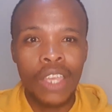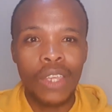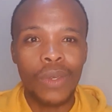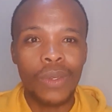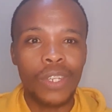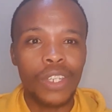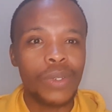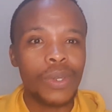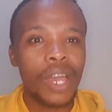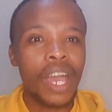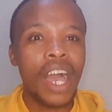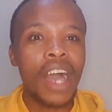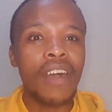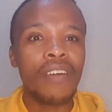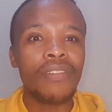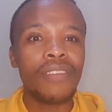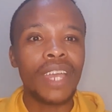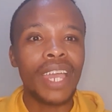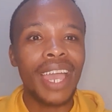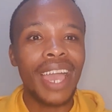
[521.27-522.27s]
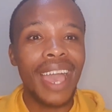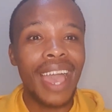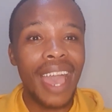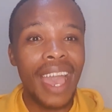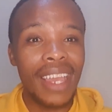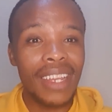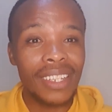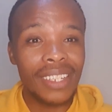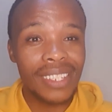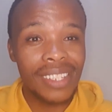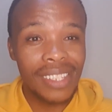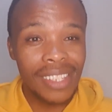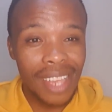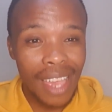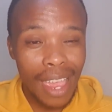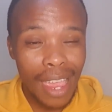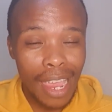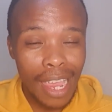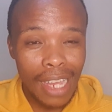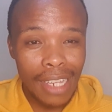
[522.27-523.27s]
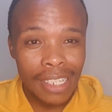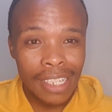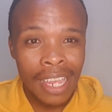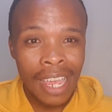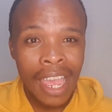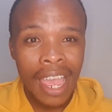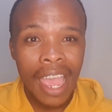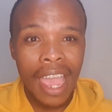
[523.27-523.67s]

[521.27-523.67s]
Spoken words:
you need to have a headset